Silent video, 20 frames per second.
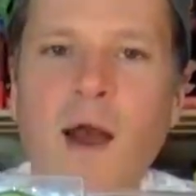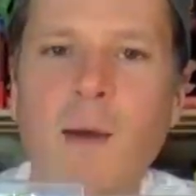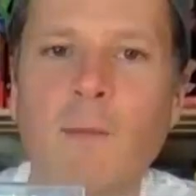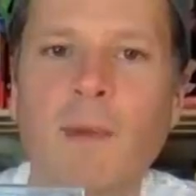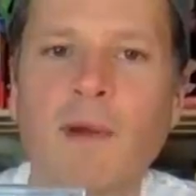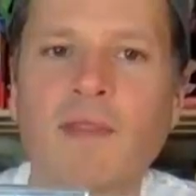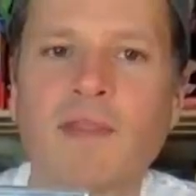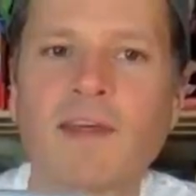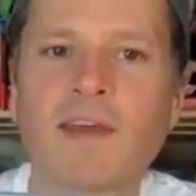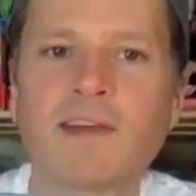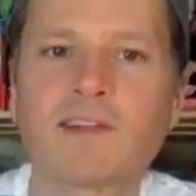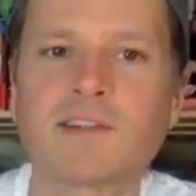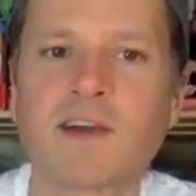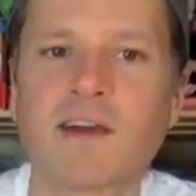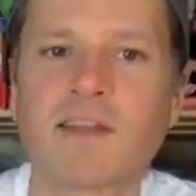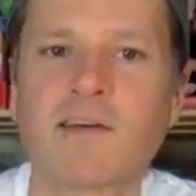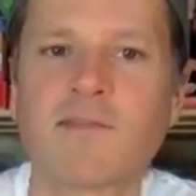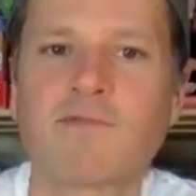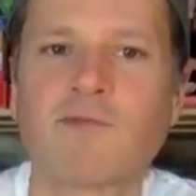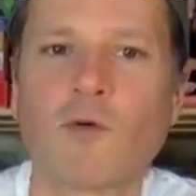But these are
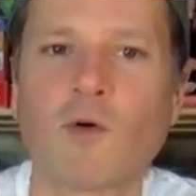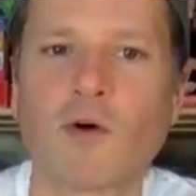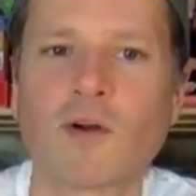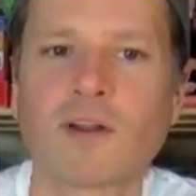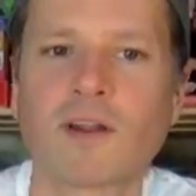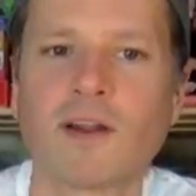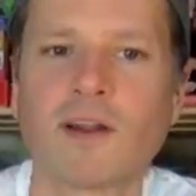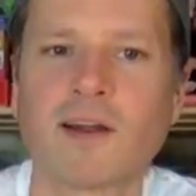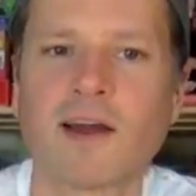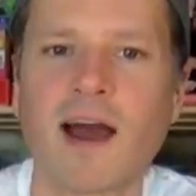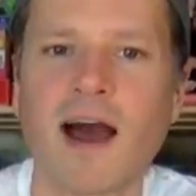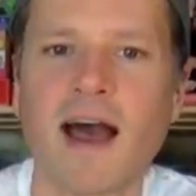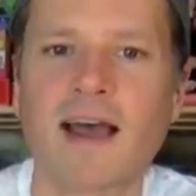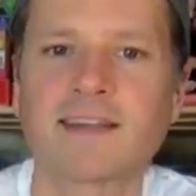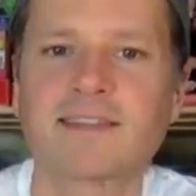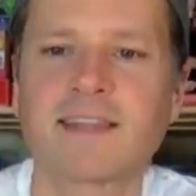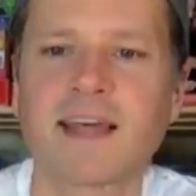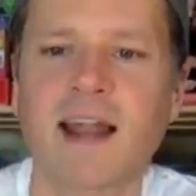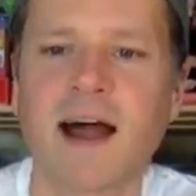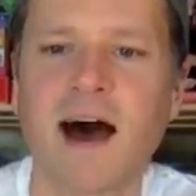the four little
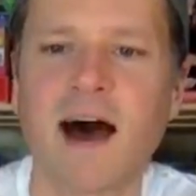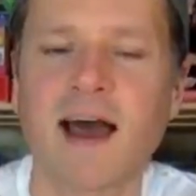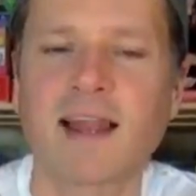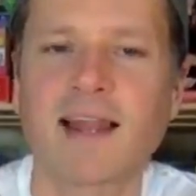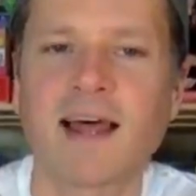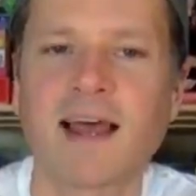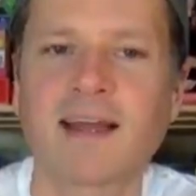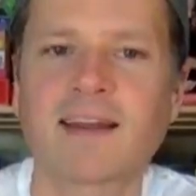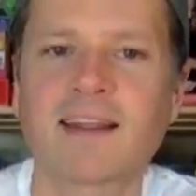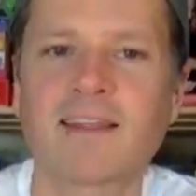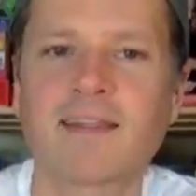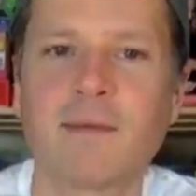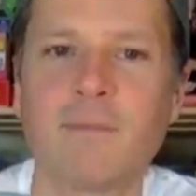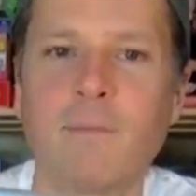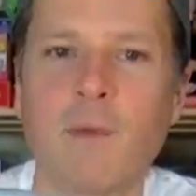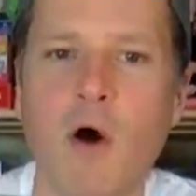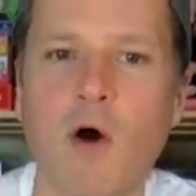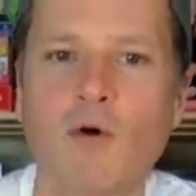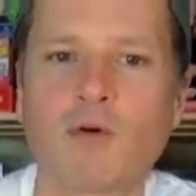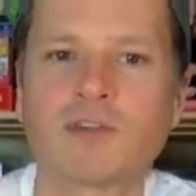guys that I liked the
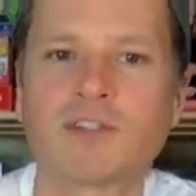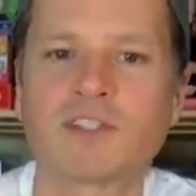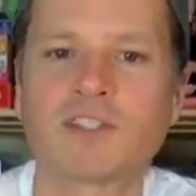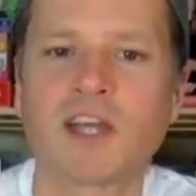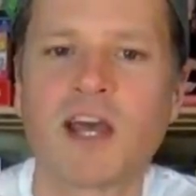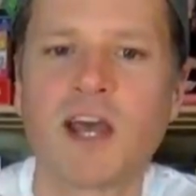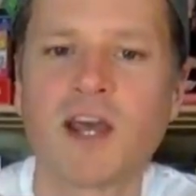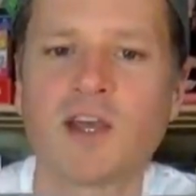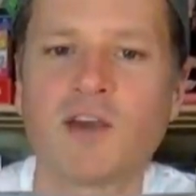most.